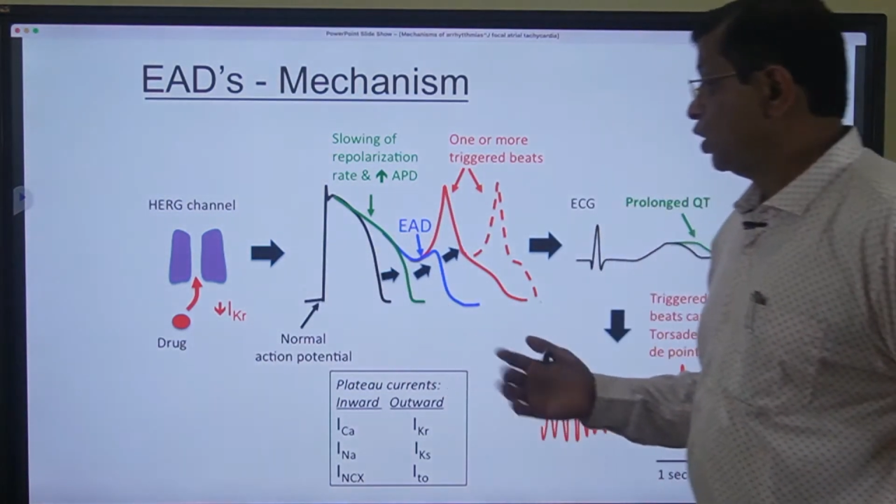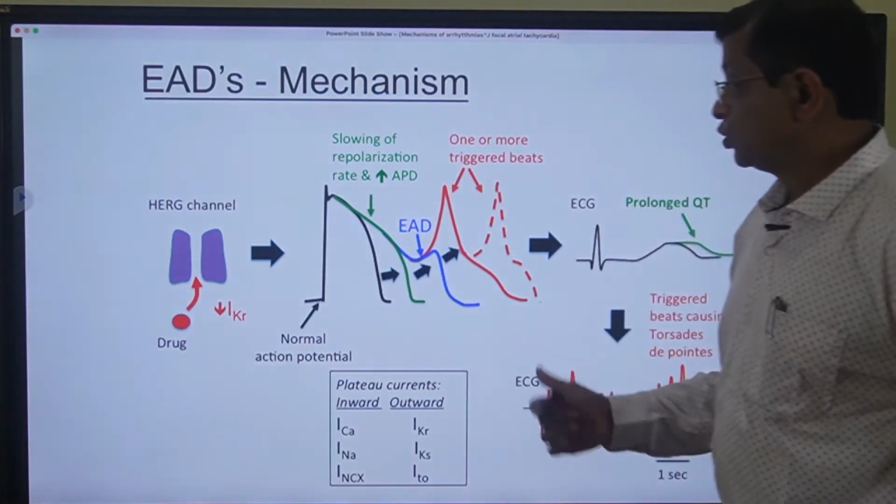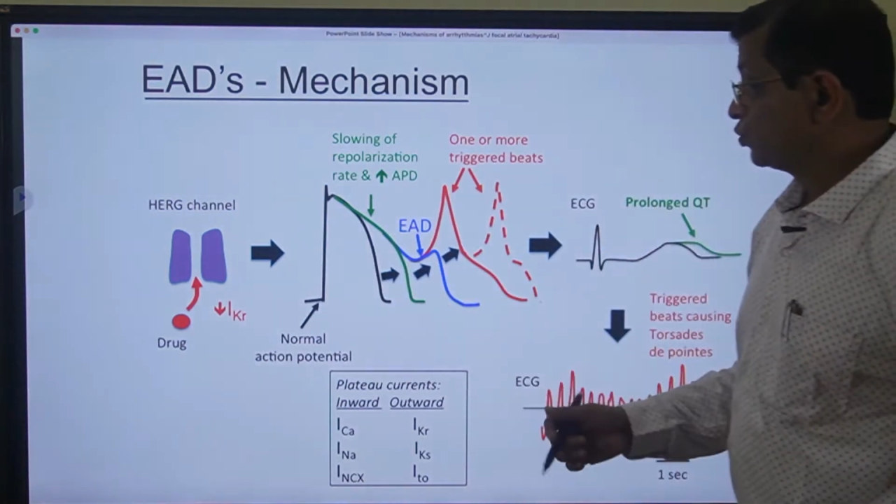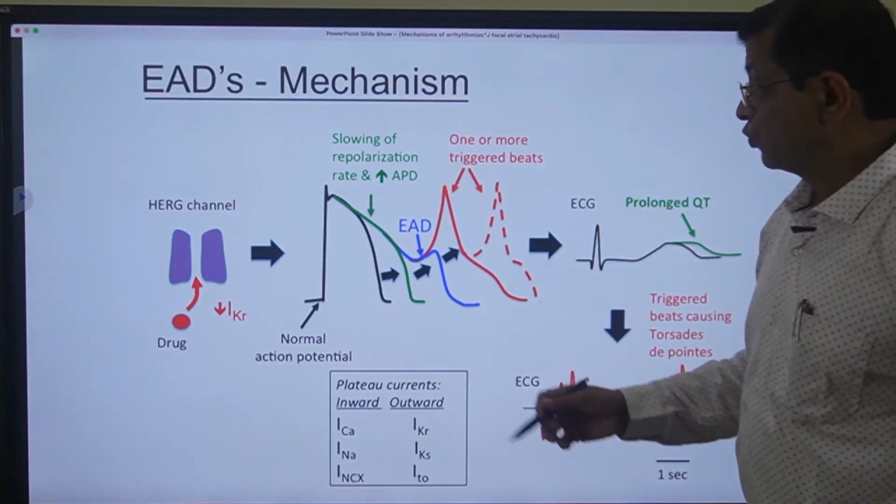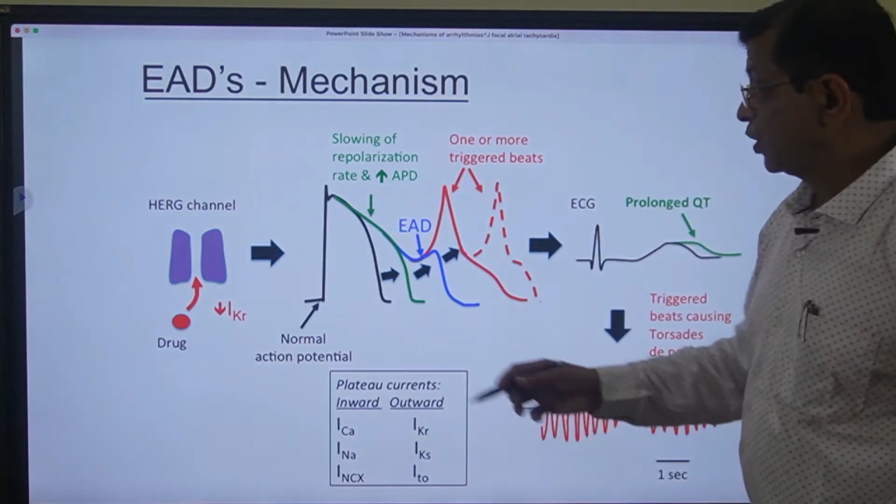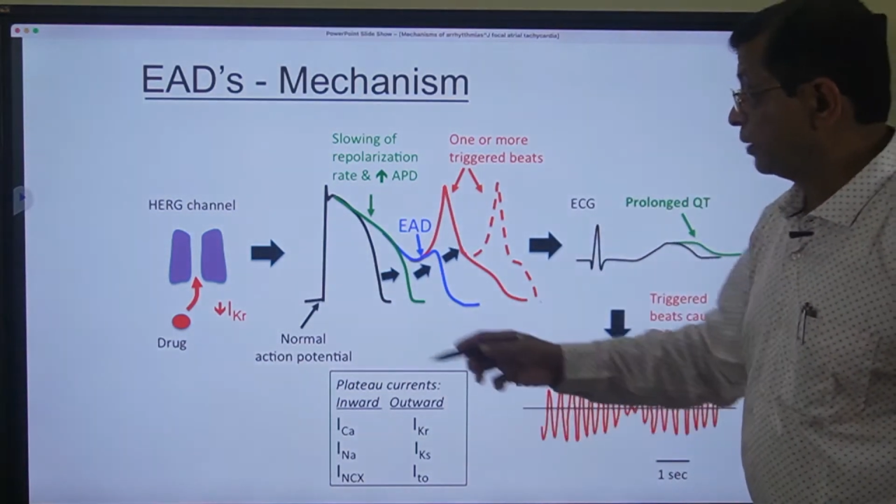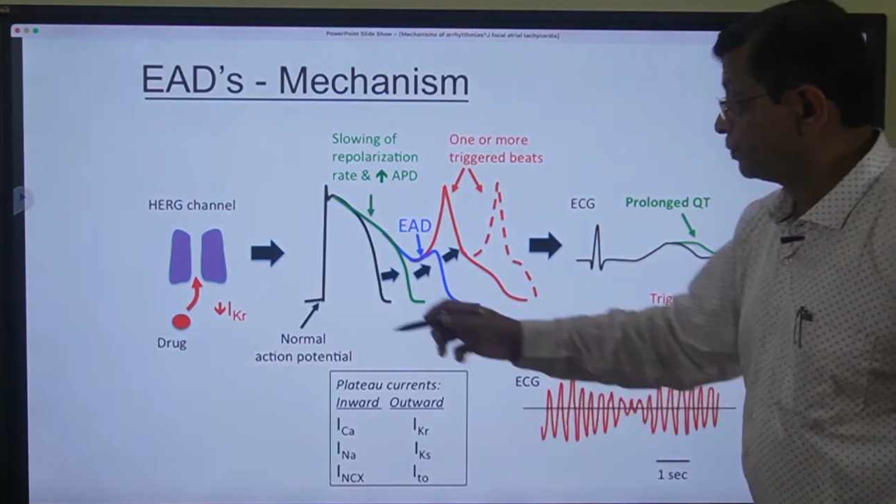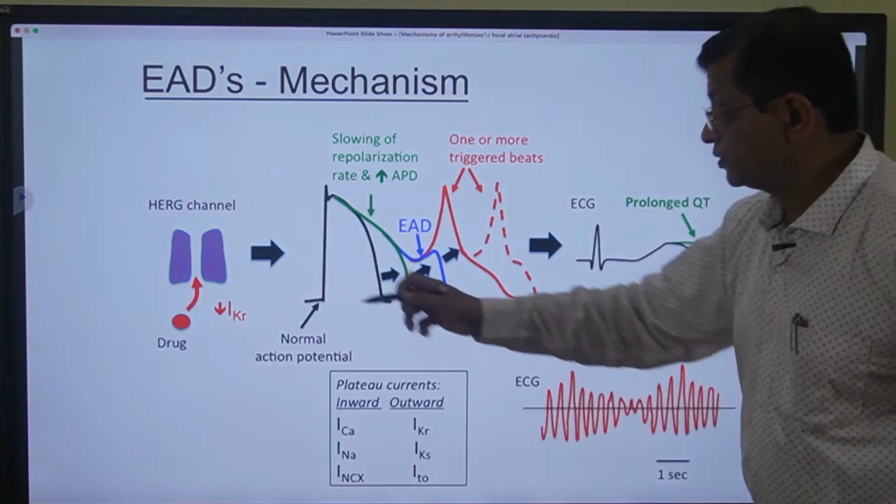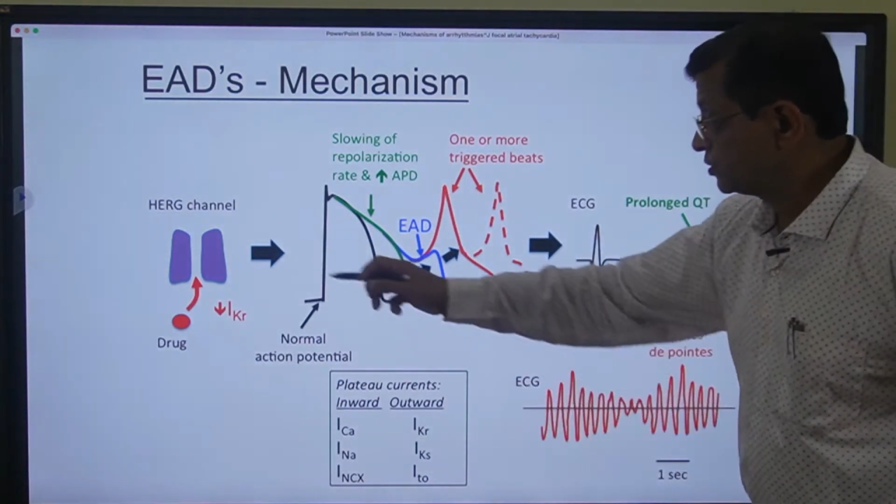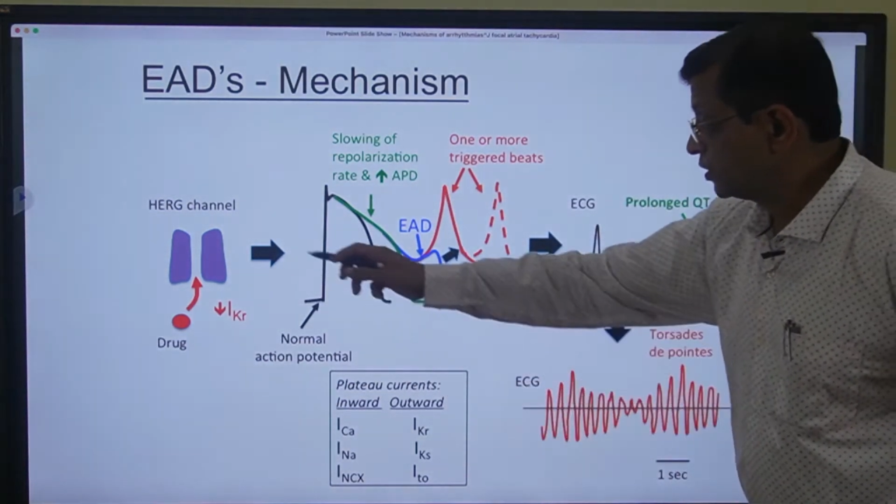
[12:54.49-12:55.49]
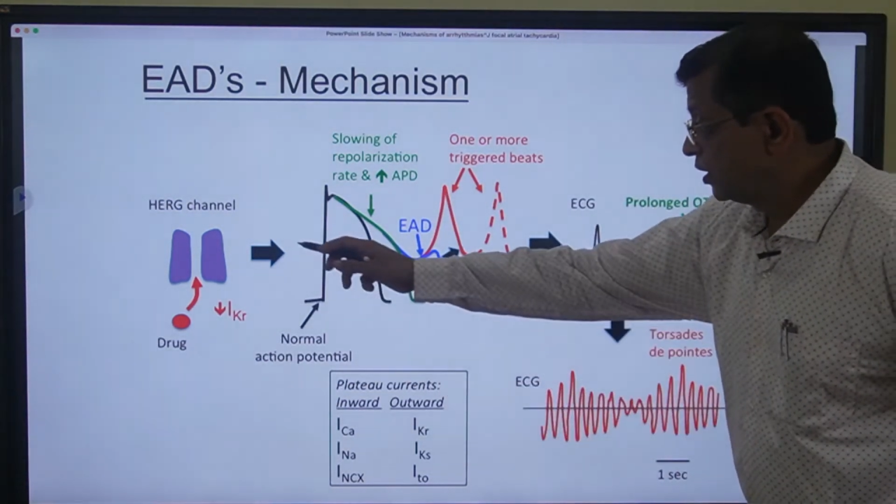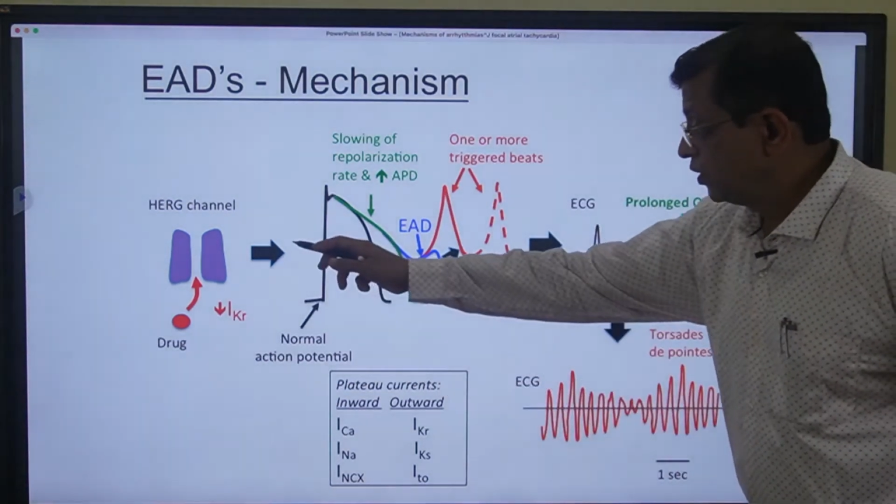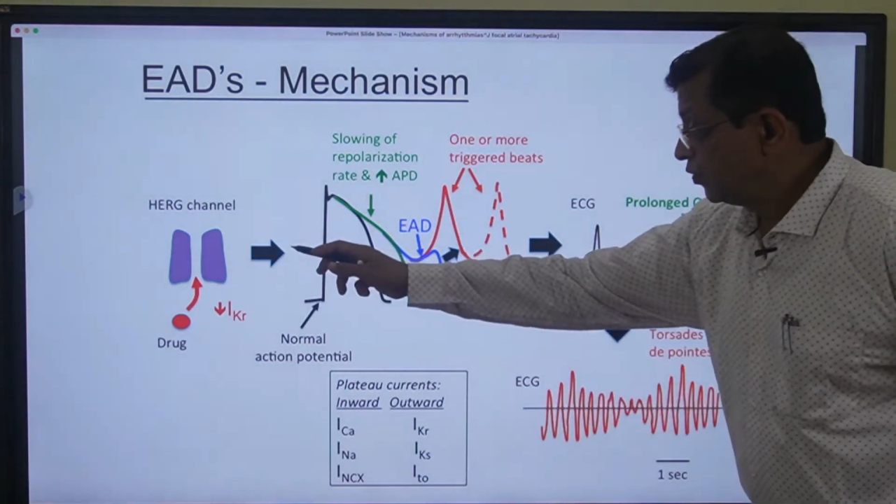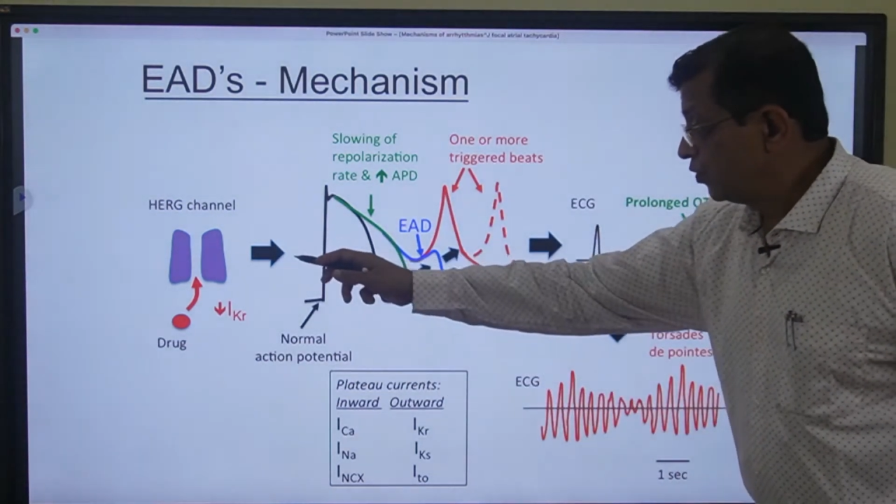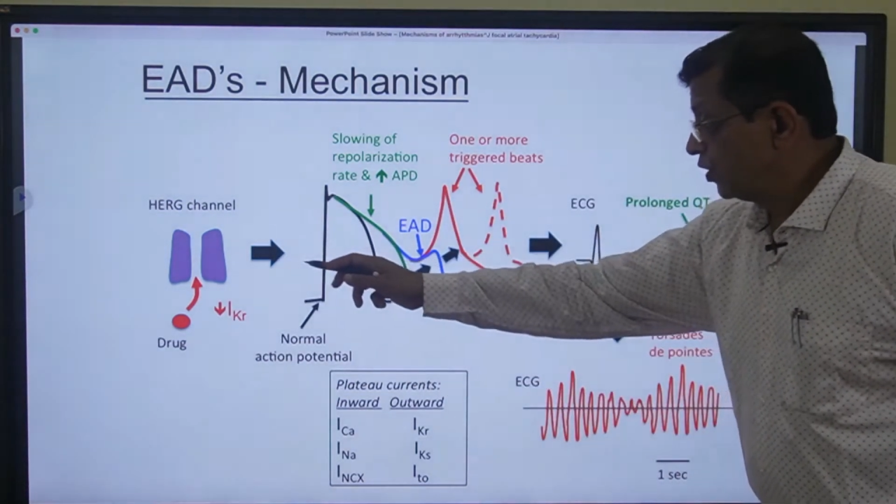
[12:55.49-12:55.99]
So what happens
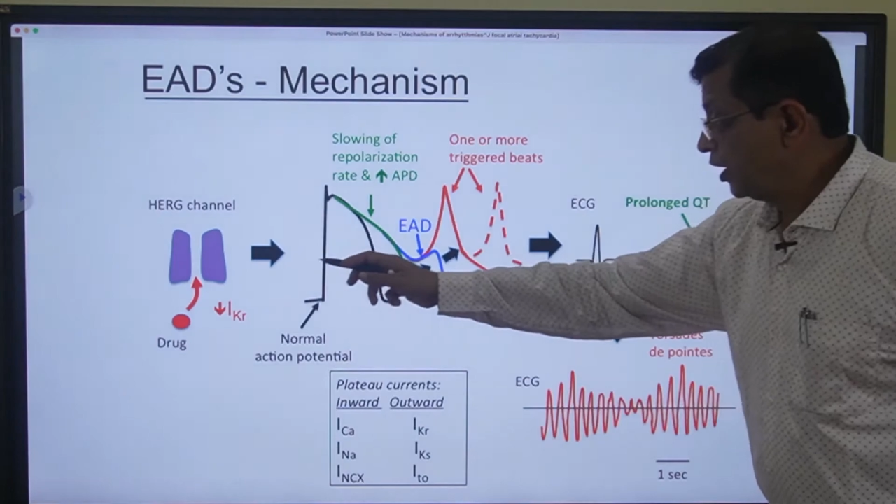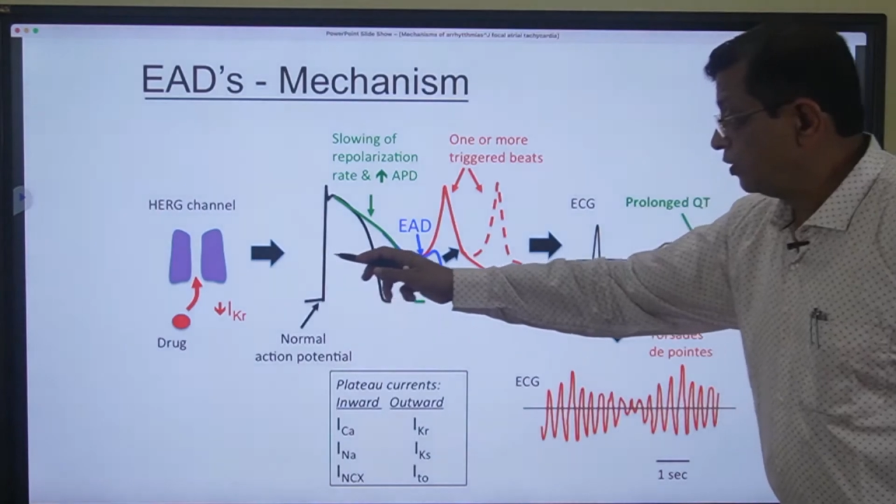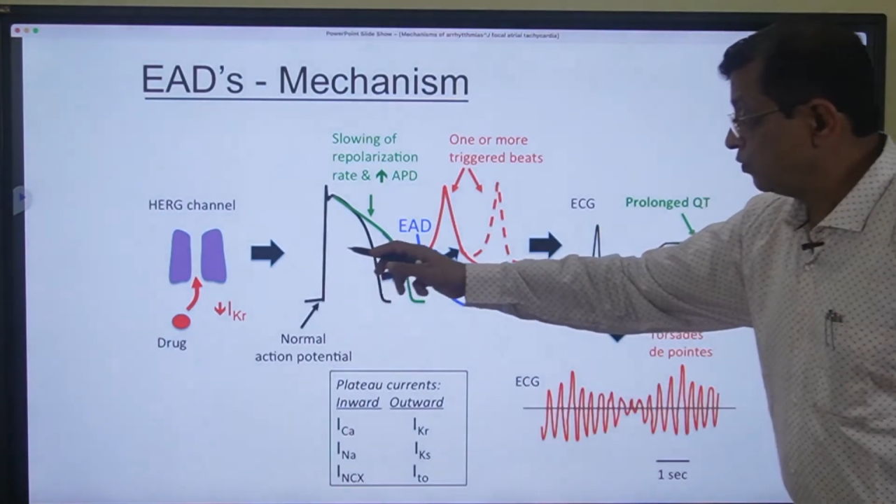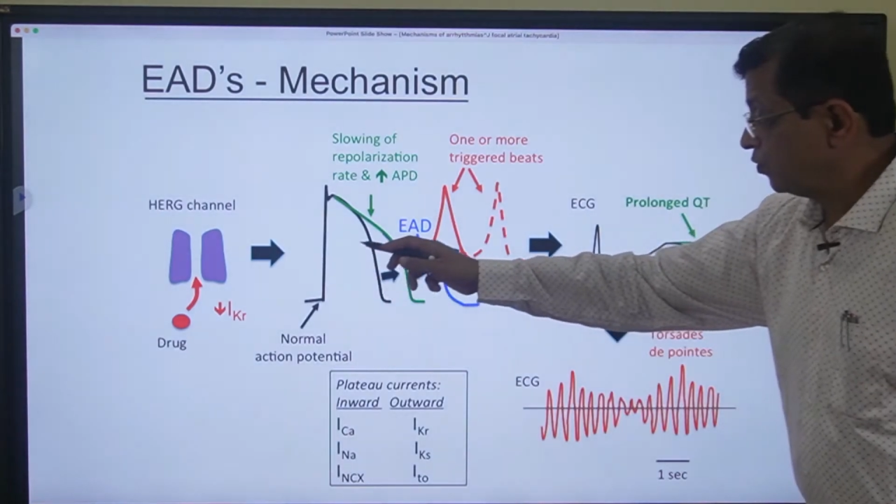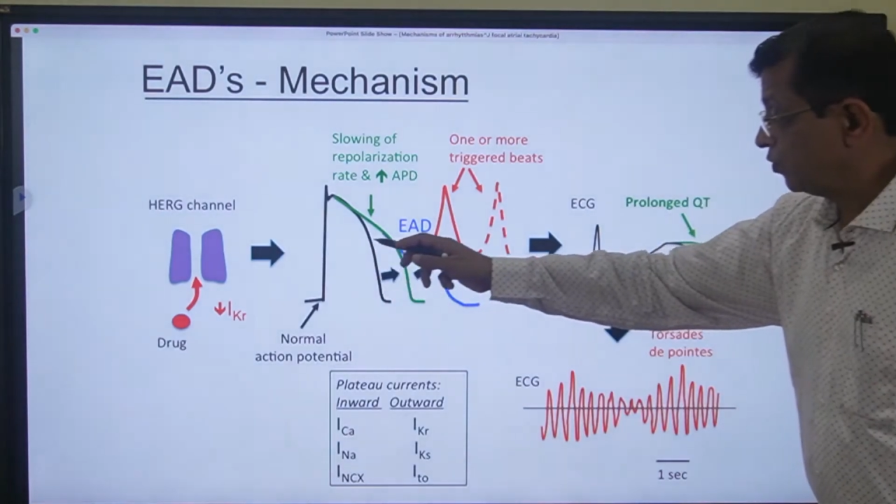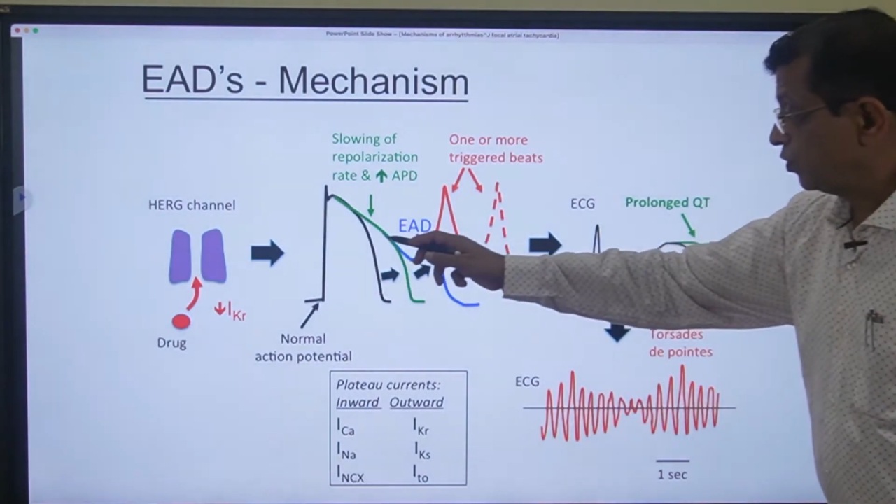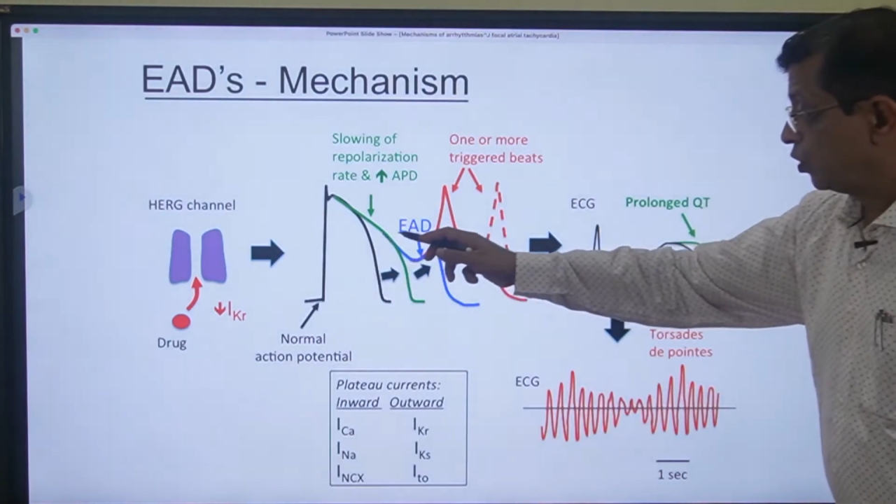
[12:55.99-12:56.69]
in